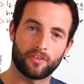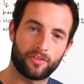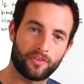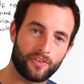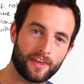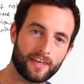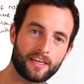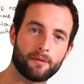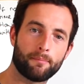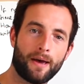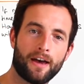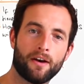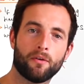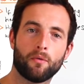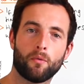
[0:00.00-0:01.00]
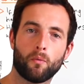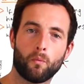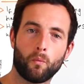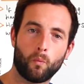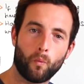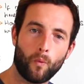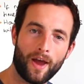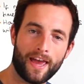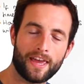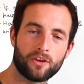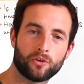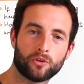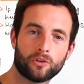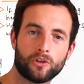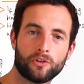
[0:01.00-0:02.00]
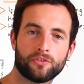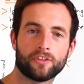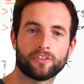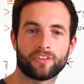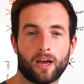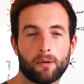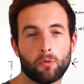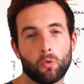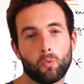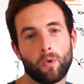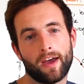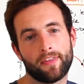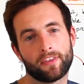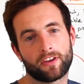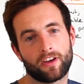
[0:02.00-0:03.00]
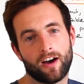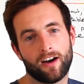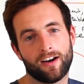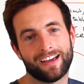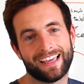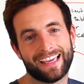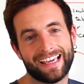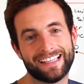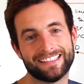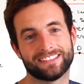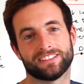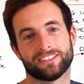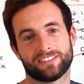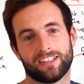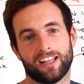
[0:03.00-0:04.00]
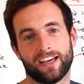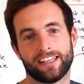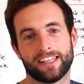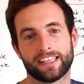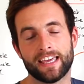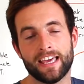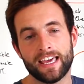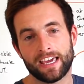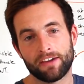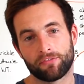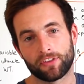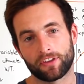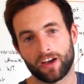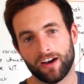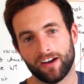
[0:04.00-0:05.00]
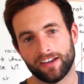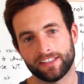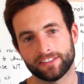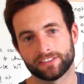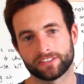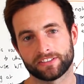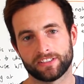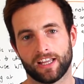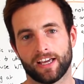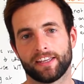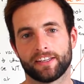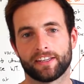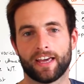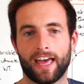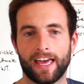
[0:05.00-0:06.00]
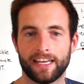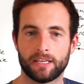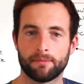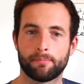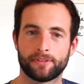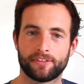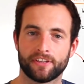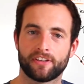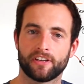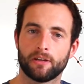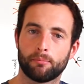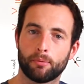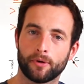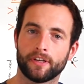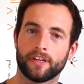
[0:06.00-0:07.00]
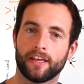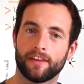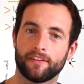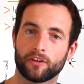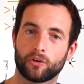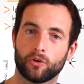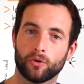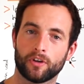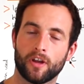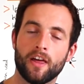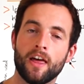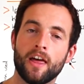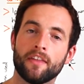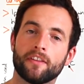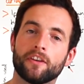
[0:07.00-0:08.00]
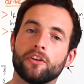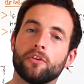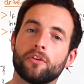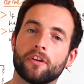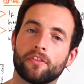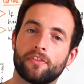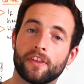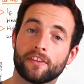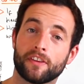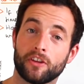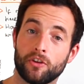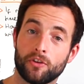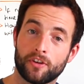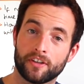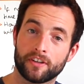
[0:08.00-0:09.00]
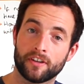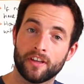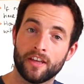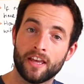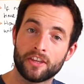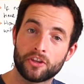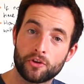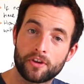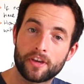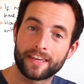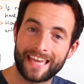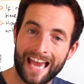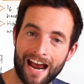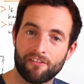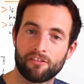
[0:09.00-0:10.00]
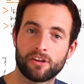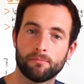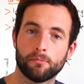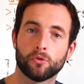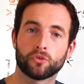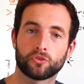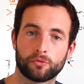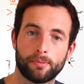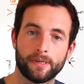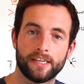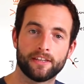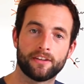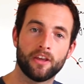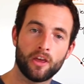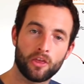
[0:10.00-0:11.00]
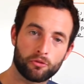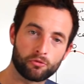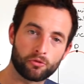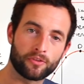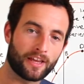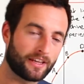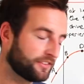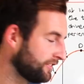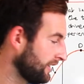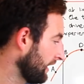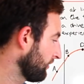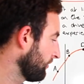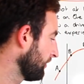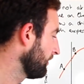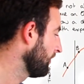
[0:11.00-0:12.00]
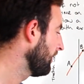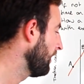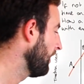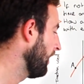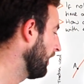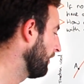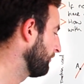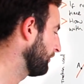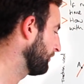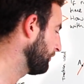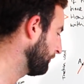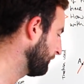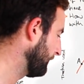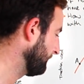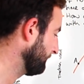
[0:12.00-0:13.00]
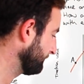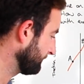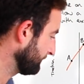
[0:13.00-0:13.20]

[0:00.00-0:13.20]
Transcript: think about where you're losing time or where the car isn't sliding. If the car isn't sliding at any particular point in the corner, then you can think that you can carry more speed through that section of the corner.